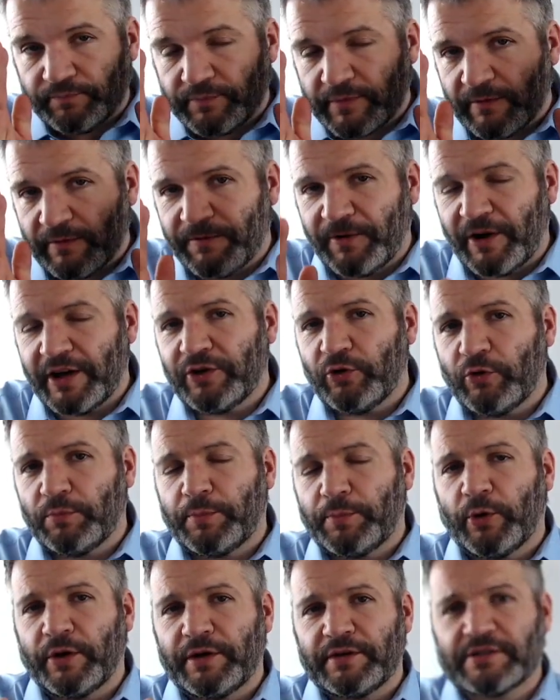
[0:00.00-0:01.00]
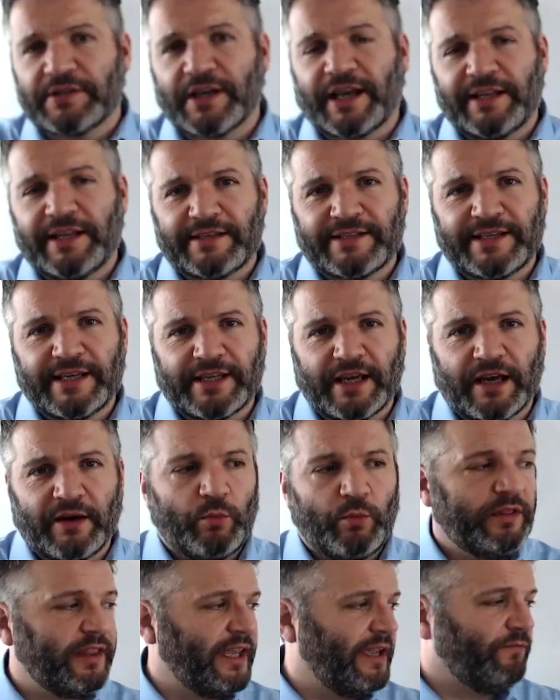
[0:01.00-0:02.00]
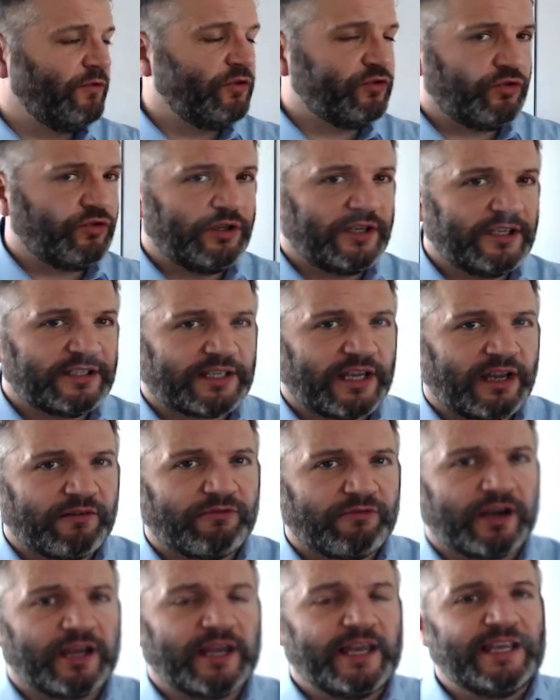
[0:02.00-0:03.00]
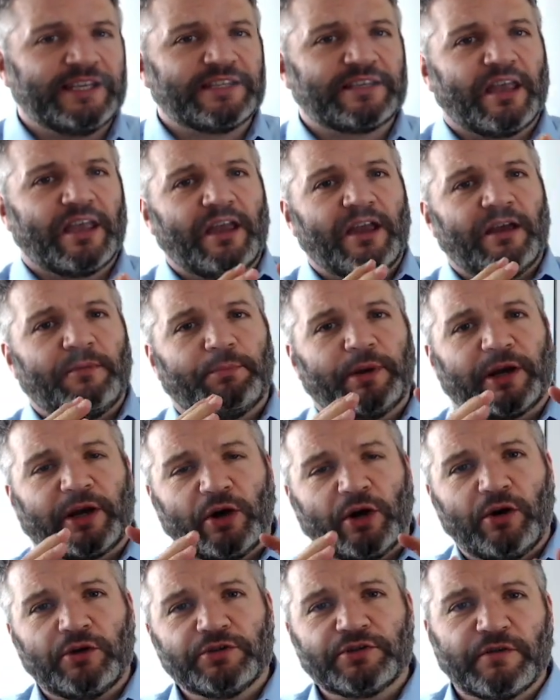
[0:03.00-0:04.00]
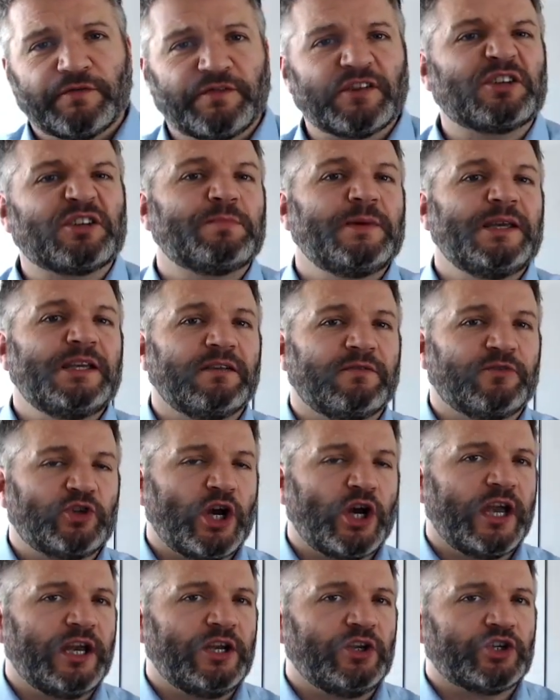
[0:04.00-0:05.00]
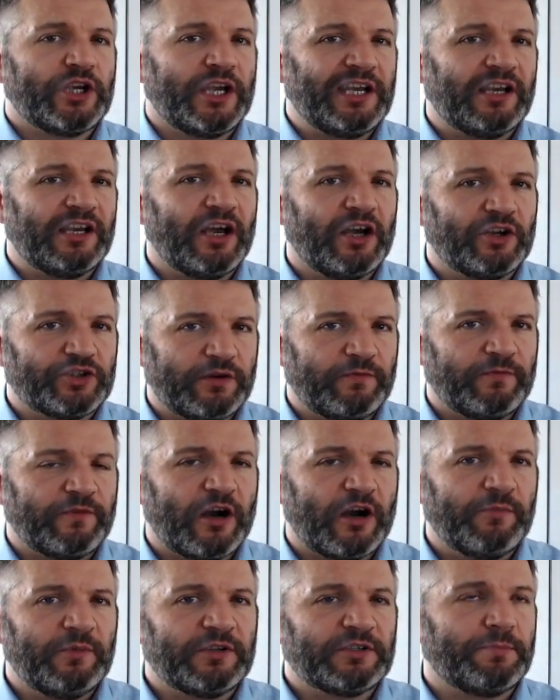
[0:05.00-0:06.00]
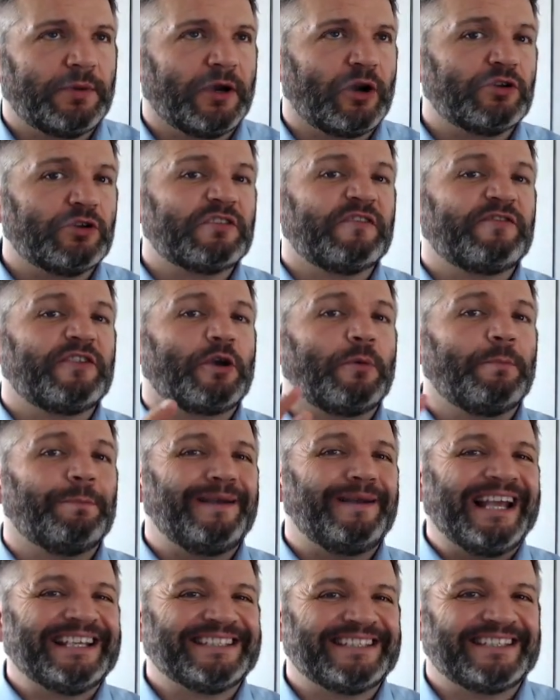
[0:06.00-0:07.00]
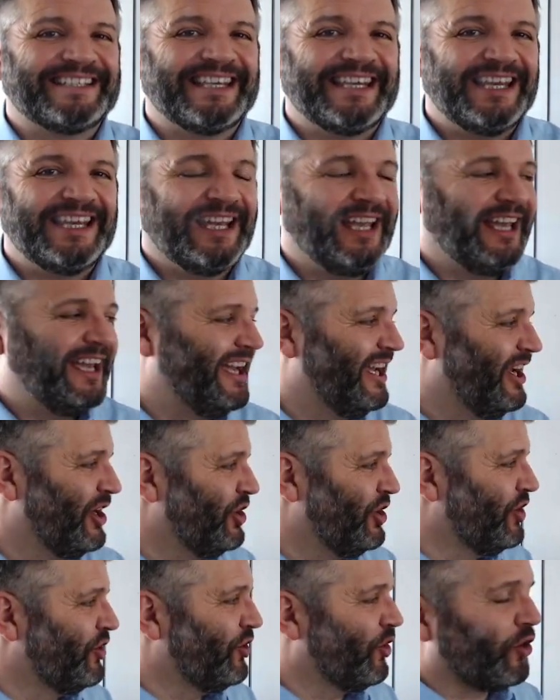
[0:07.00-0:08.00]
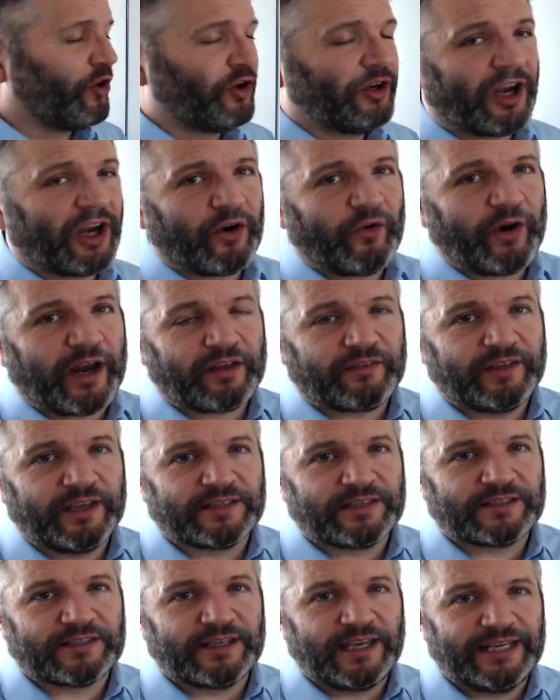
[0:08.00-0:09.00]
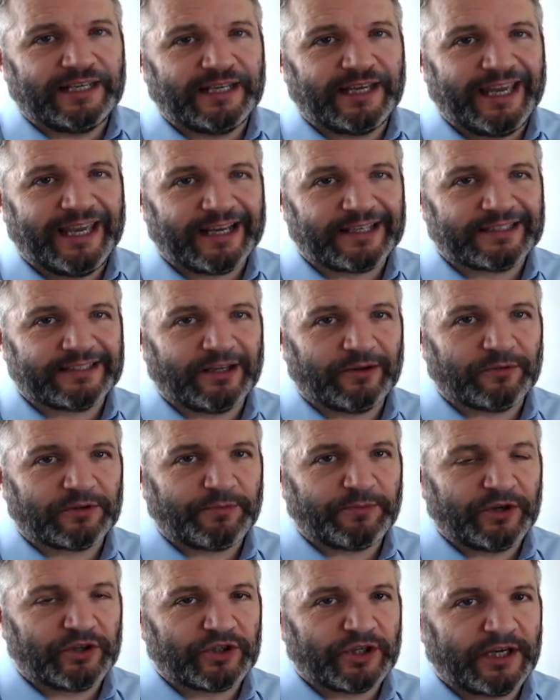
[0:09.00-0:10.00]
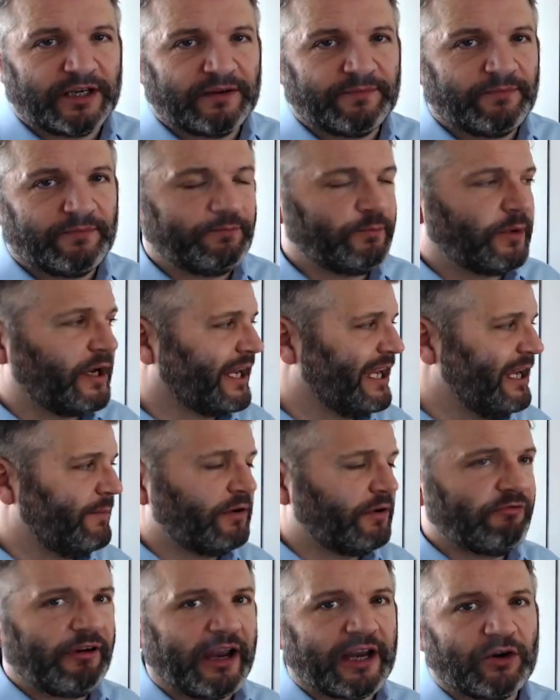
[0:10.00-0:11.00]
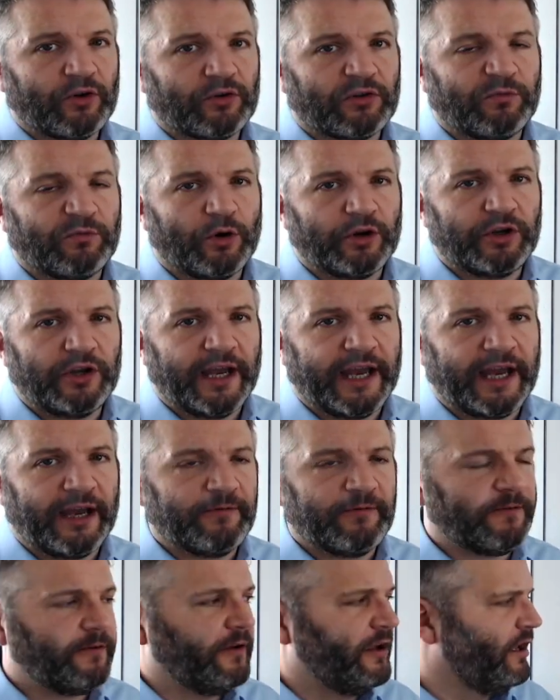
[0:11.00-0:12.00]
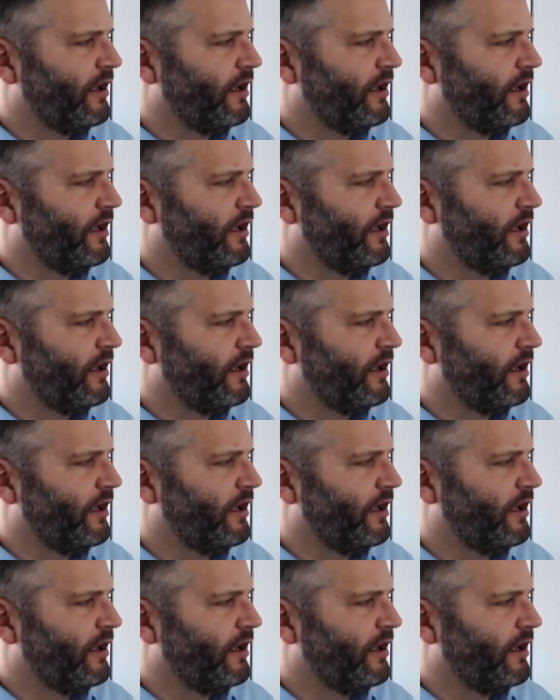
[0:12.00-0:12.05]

Final point to consider with inventory and discovery is, because of the speed of change in large environments, because of the complexity, you're not going to crack this in an Excel spreadsheet by keeping a record of what you have.